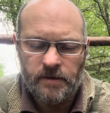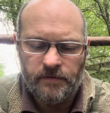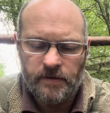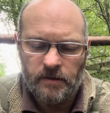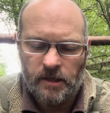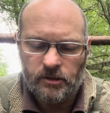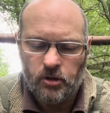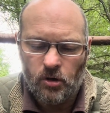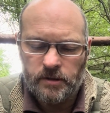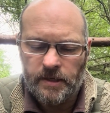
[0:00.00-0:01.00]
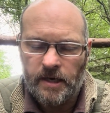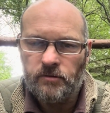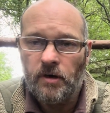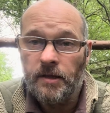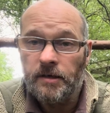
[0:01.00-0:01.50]
I feel that a dog tag
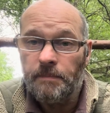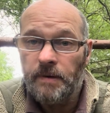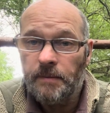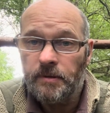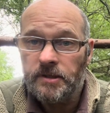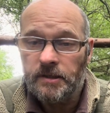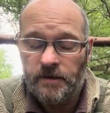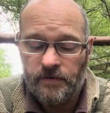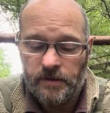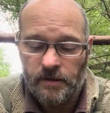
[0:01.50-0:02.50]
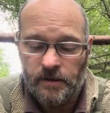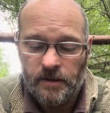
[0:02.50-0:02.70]
rather than a paper certificate